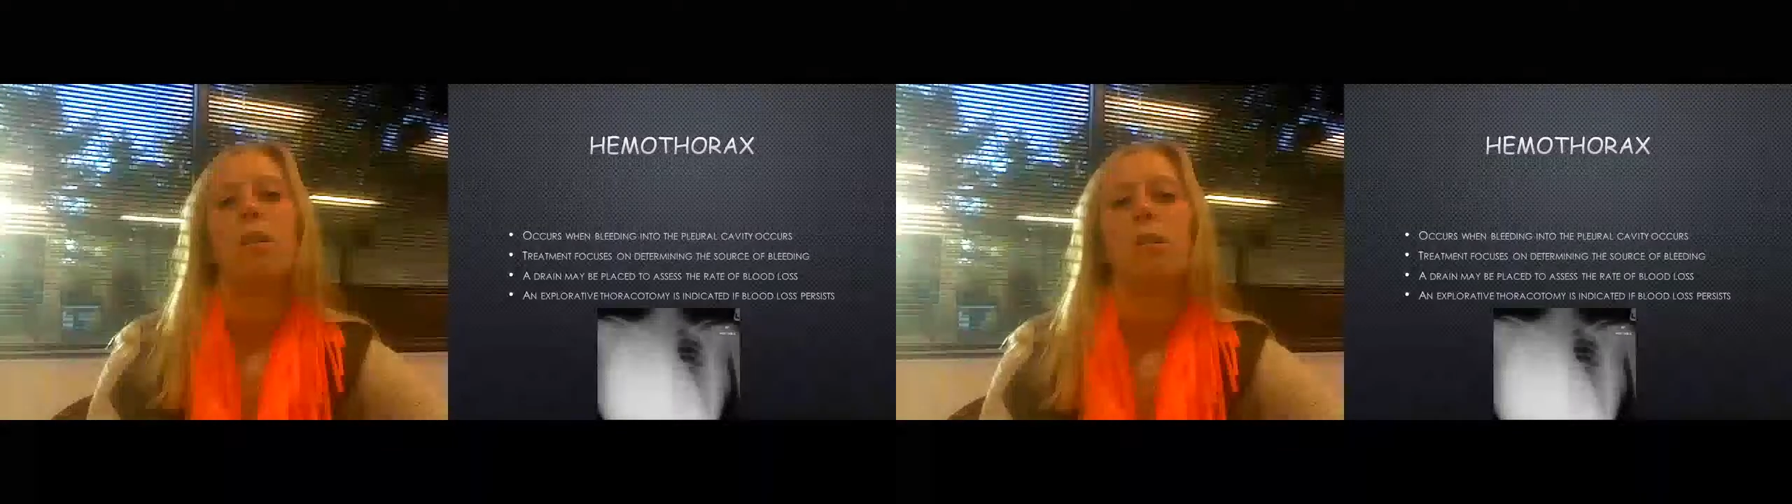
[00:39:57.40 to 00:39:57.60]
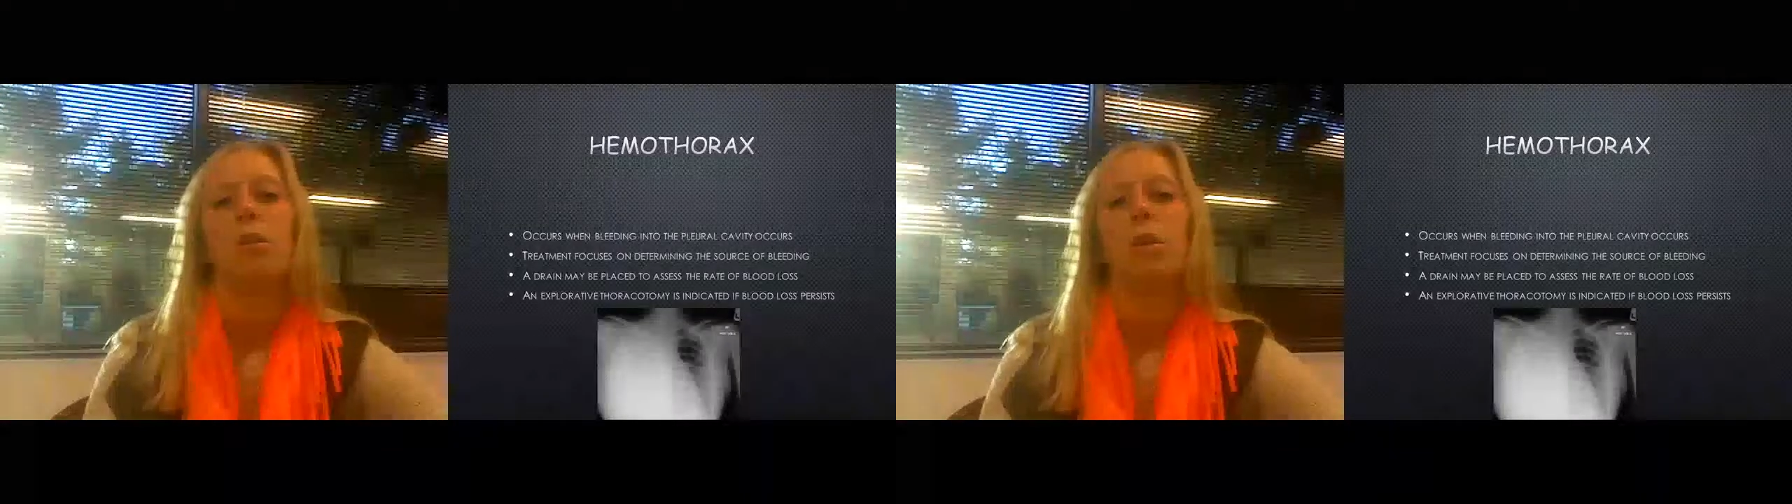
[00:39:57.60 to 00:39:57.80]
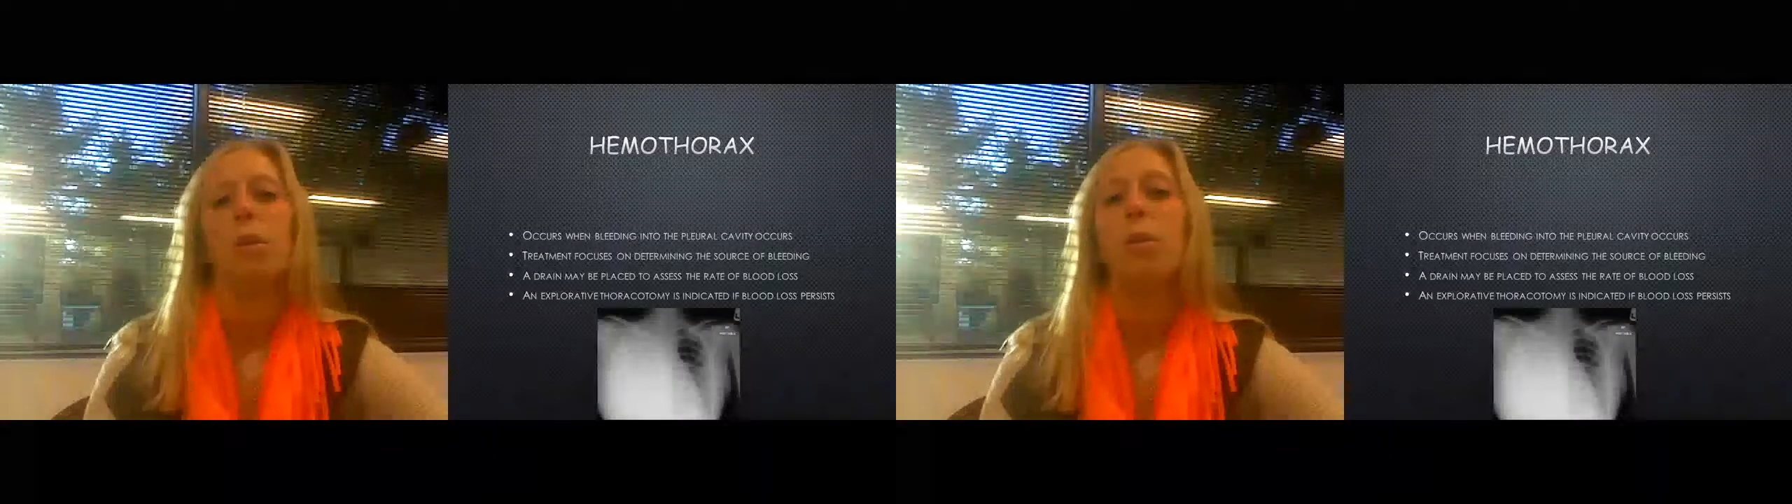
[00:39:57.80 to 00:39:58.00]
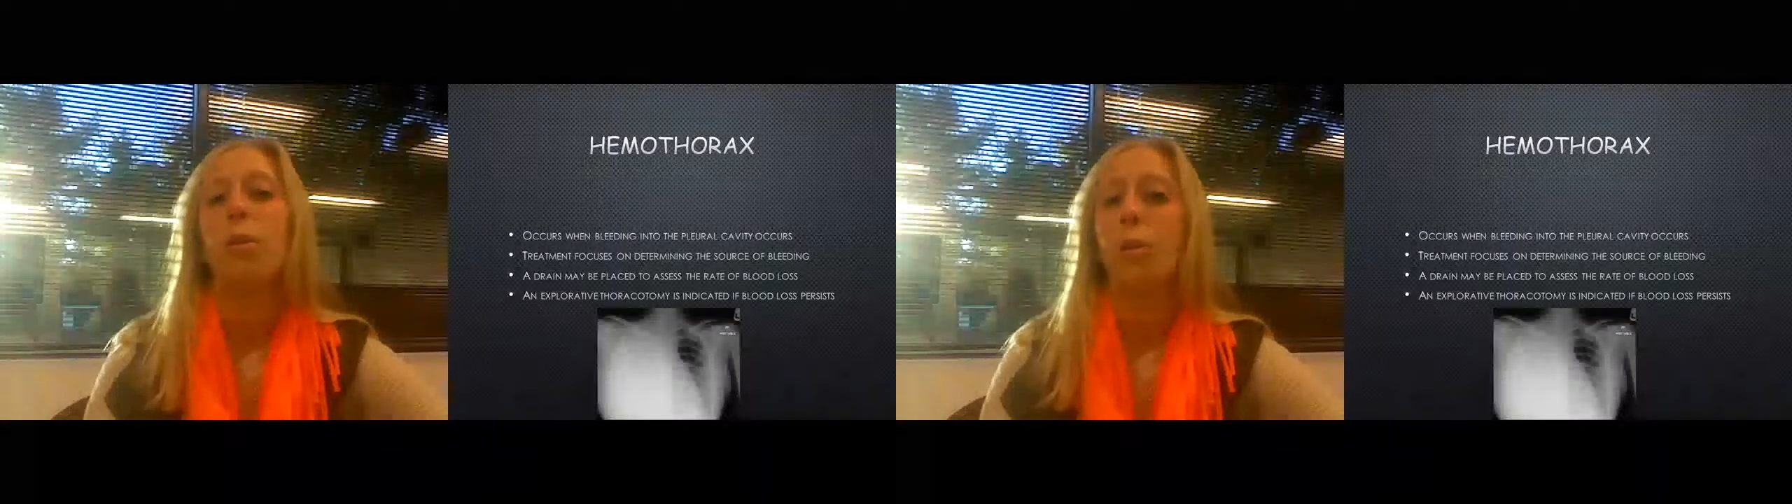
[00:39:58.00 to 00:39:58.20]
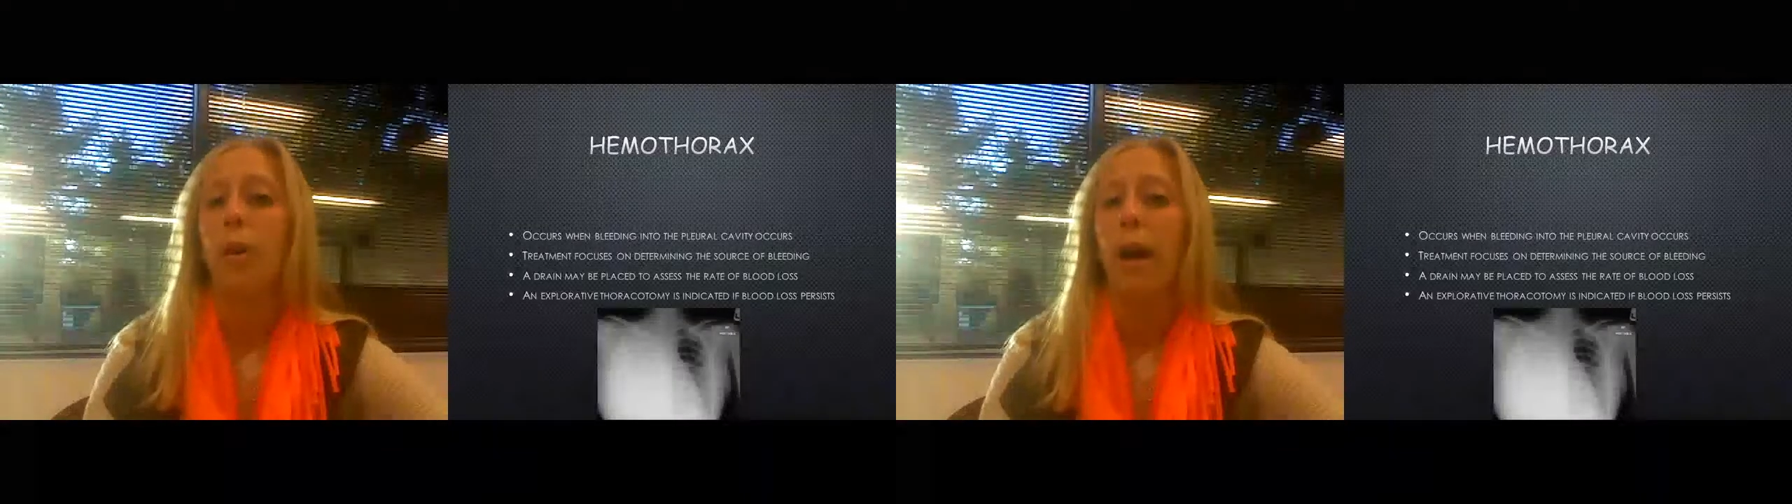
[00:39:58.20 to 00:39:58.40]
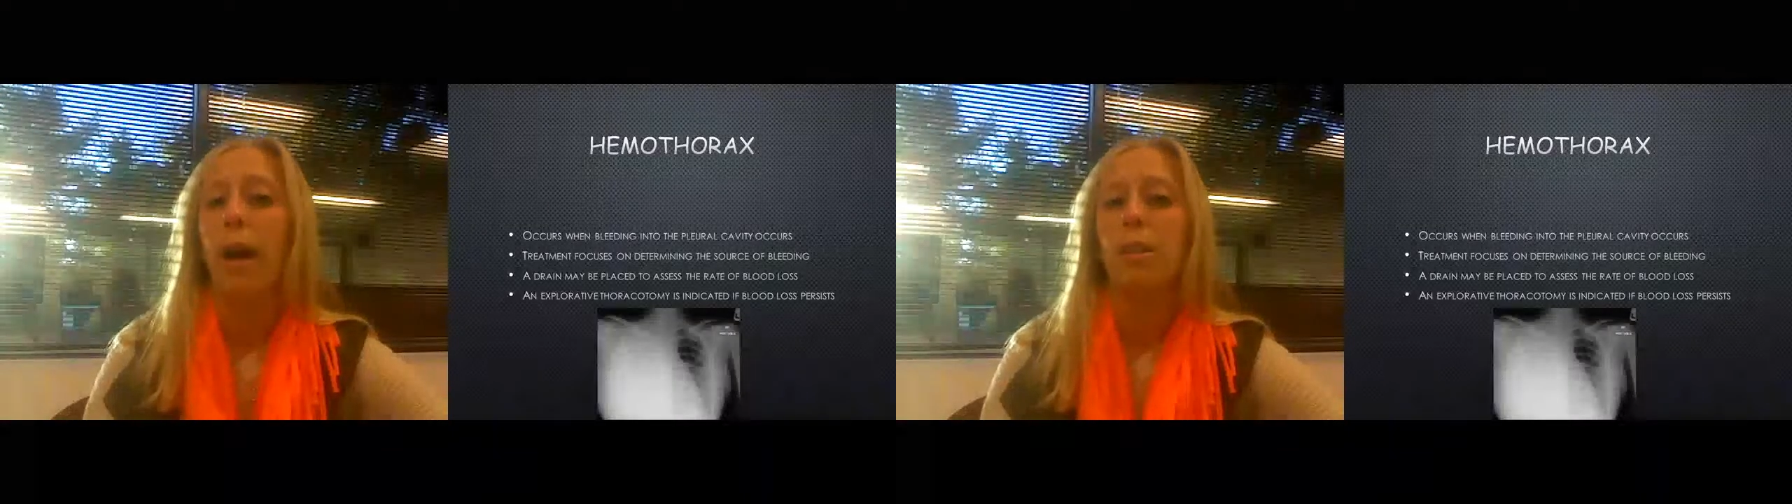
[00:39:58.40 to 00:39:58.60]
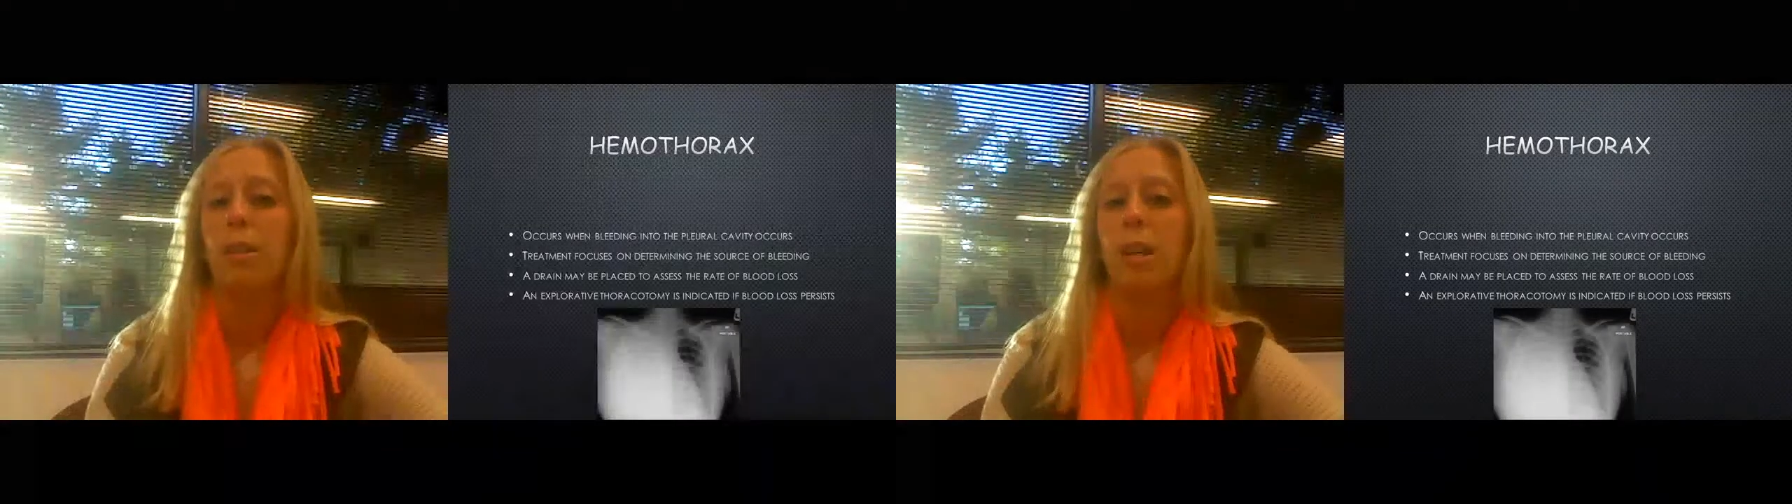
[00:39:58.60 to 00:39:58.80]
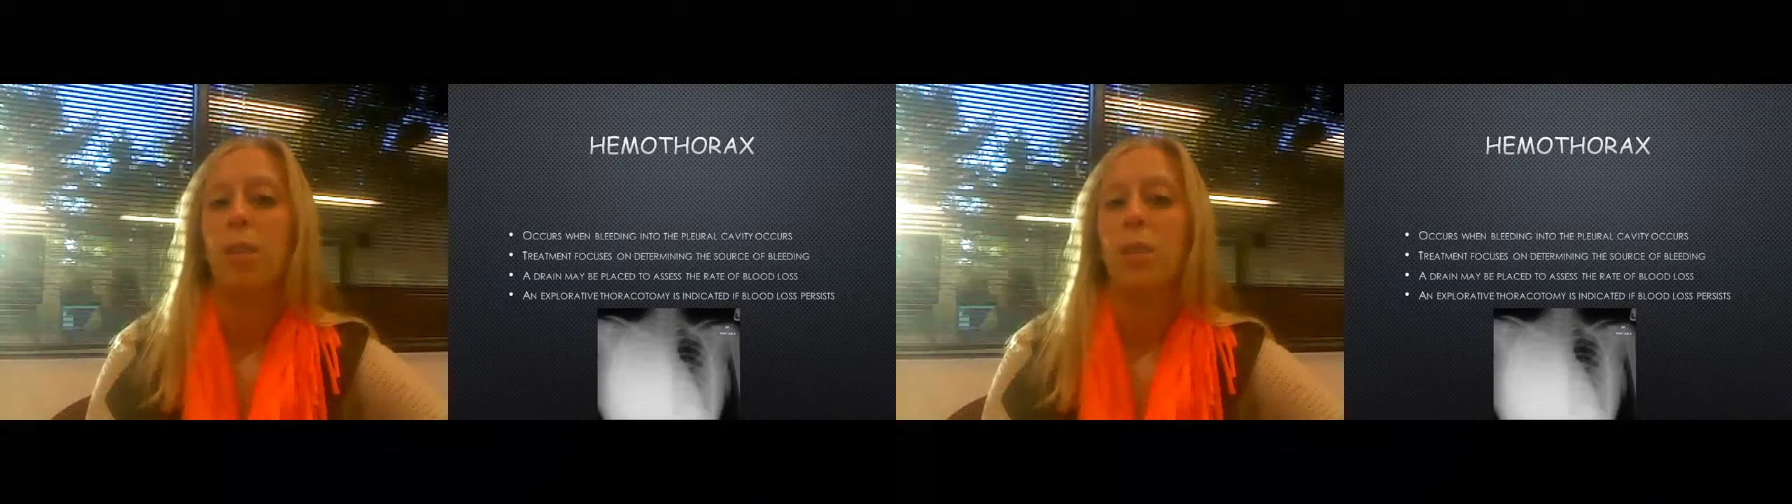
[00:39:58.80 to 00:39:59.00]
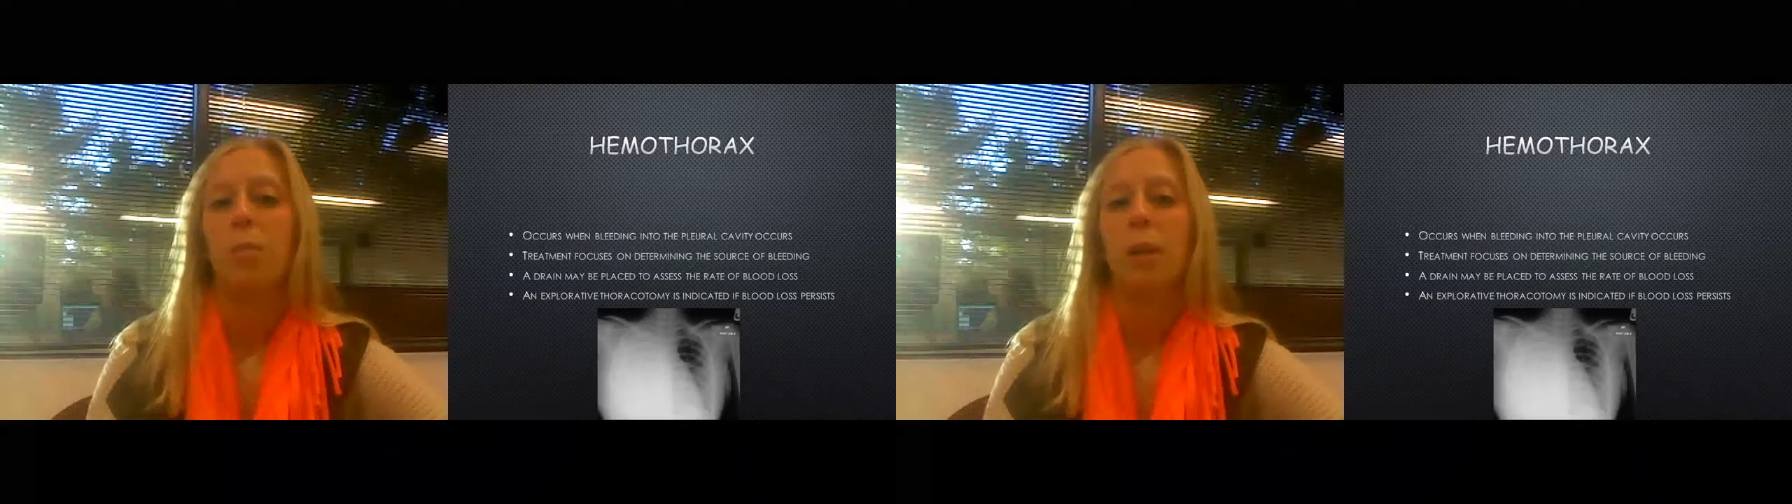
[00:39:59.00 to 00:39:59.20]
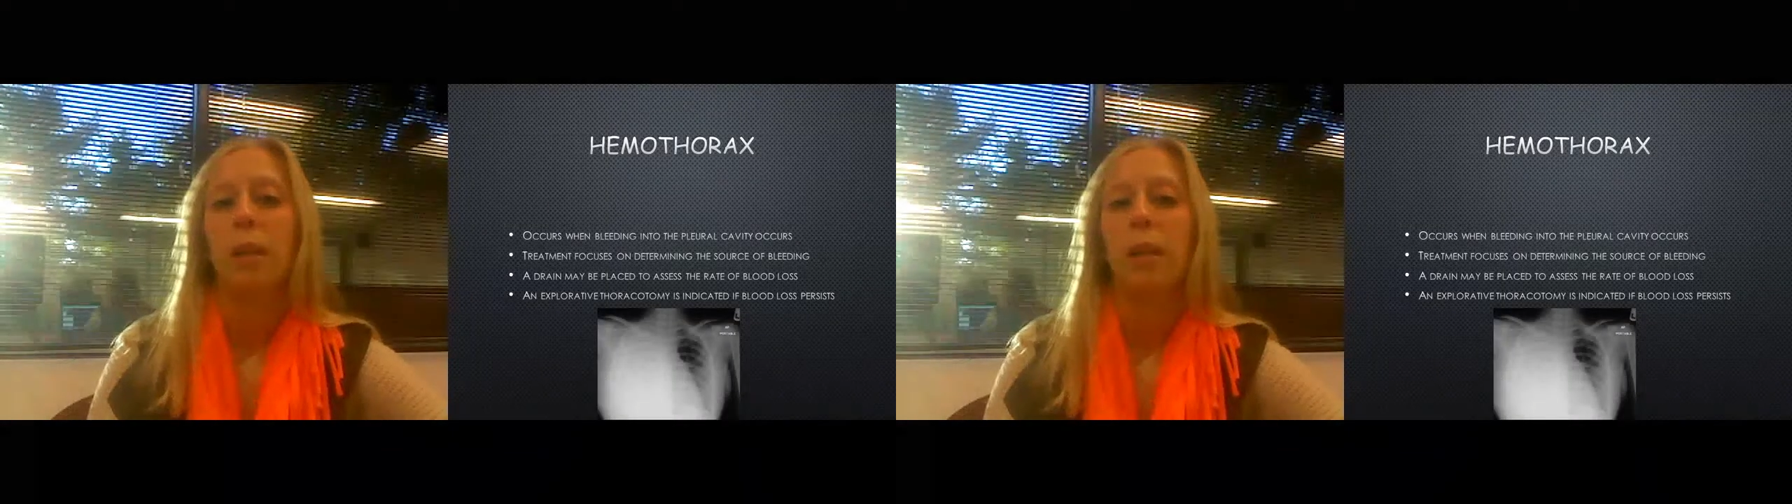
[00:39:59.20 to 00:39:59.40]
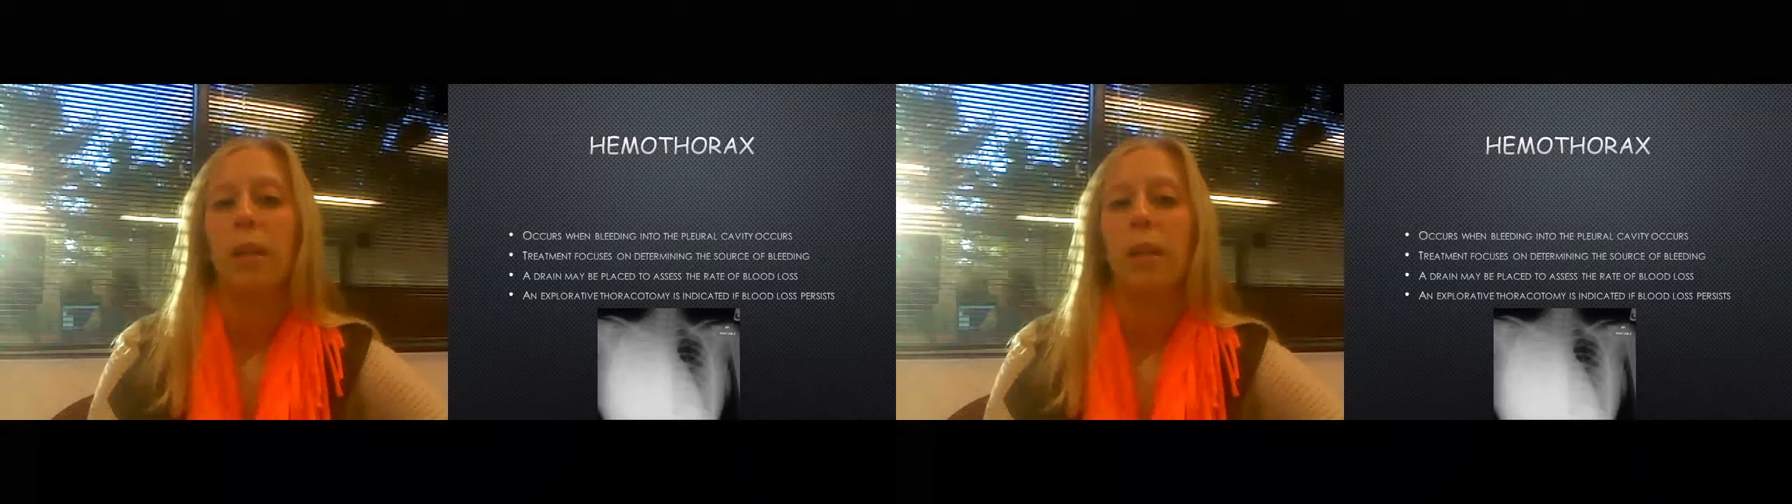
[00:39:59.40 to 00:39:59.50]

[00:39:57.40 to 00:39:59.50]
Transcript: So hemothorax occurs when bleeding